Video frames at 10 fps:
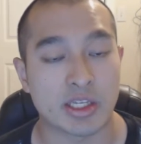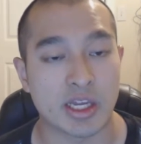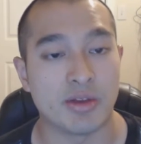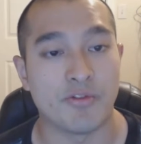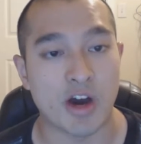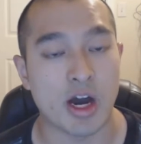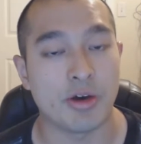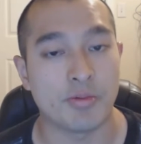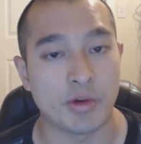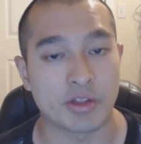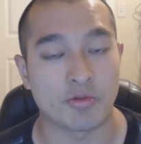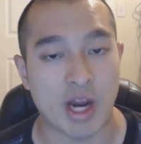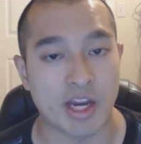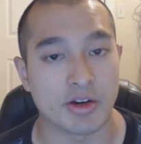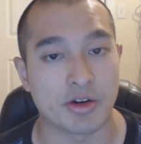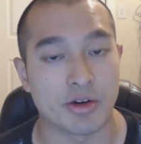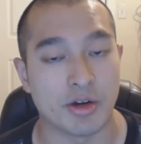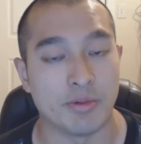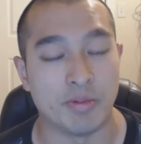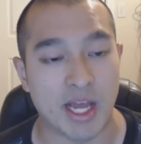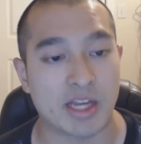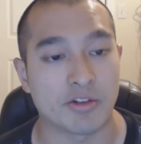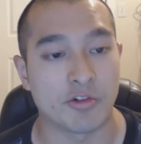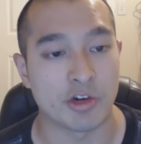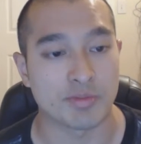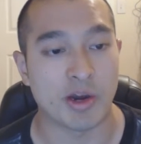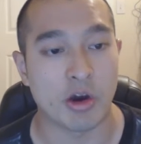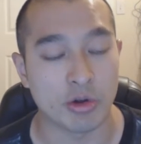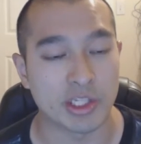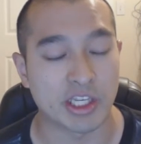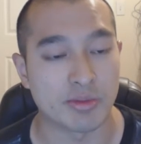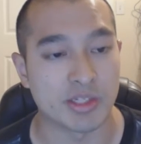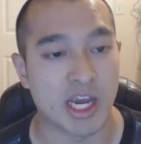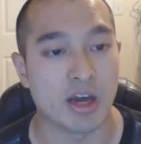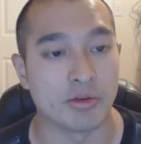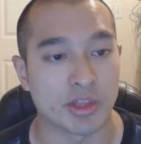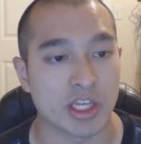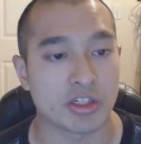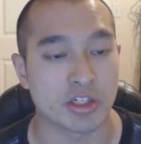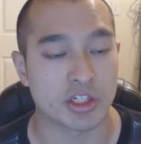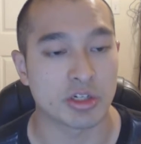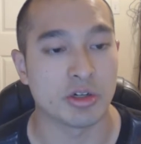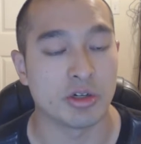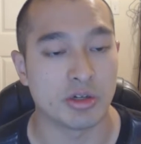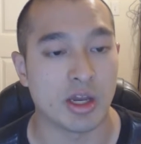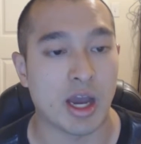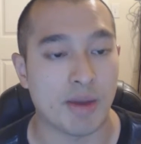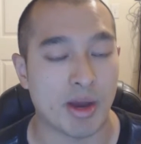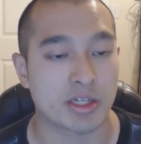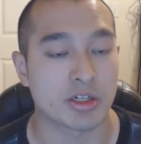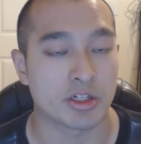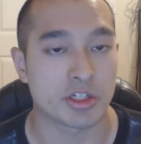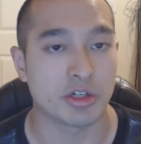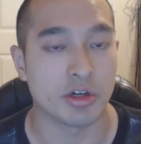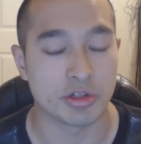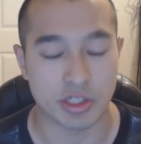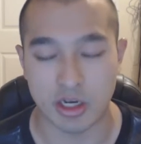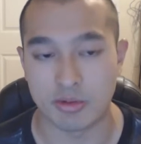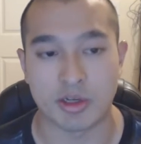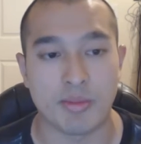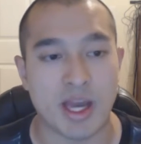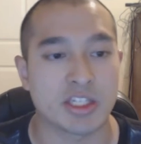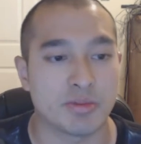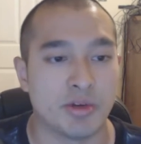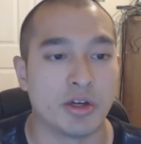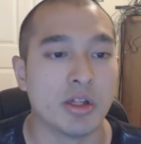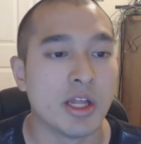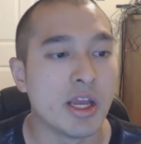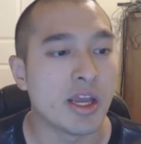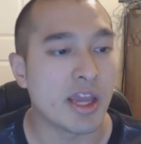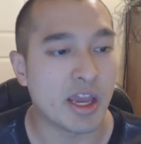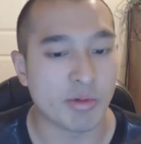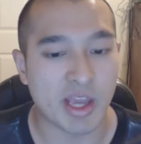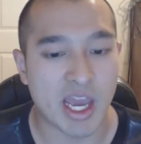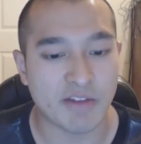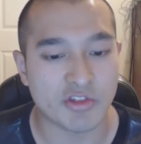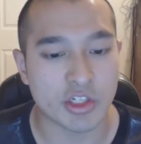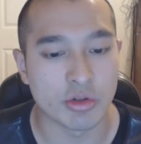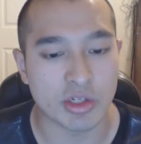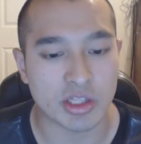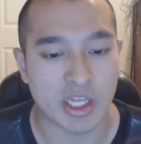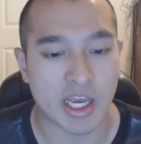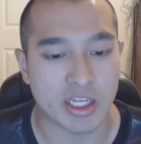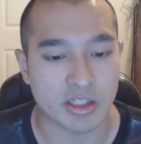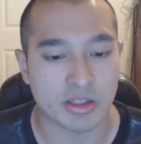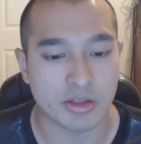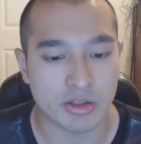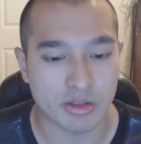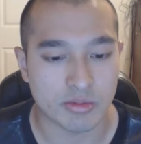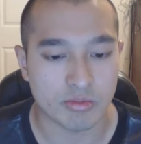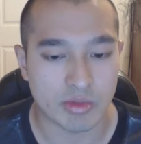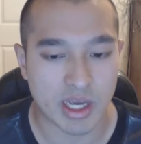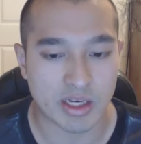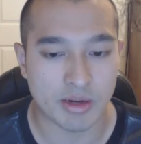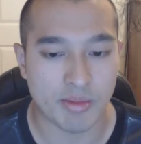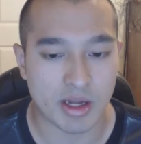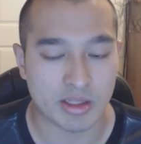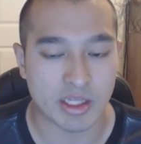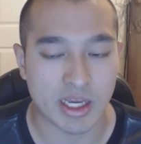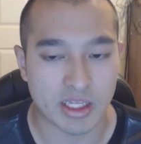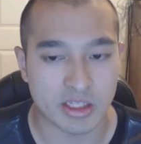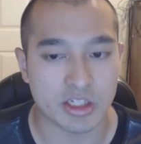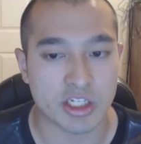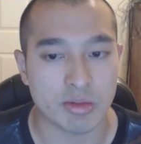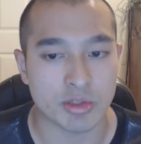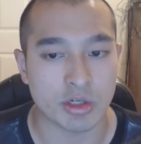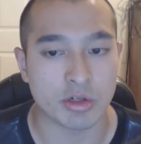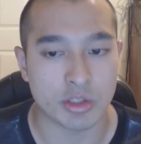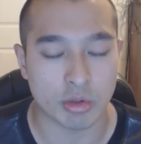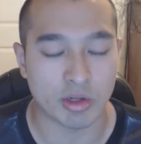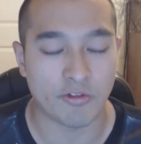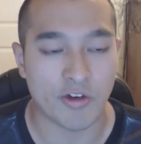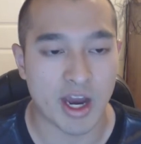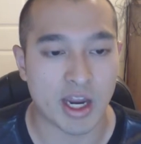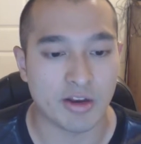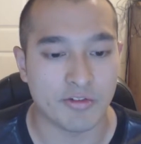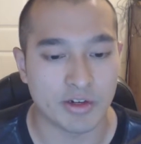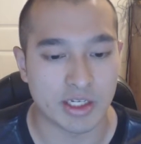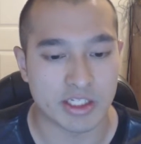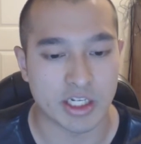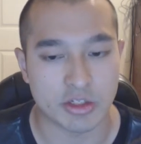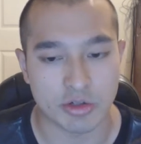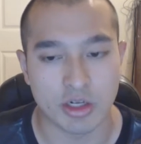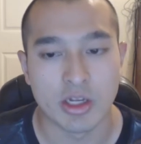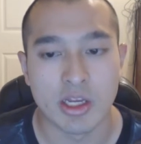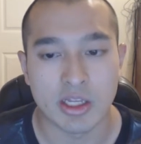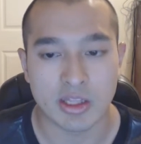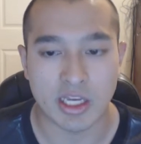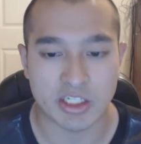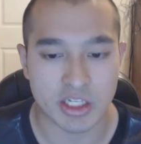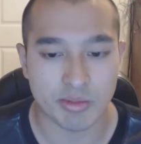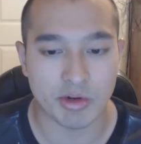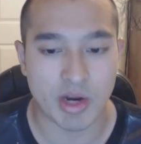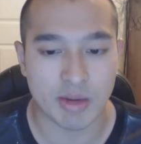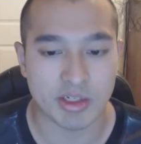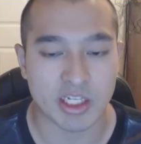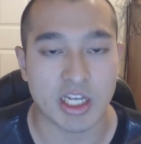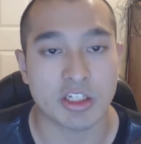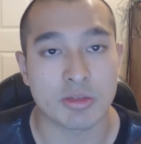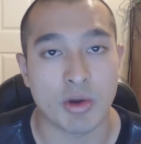get involved with Rider of Black, of course, by holding him down, thanks to Amoxida Shiro's command spell. And we have to it that in this episode of 25, etc., that Semiramis has a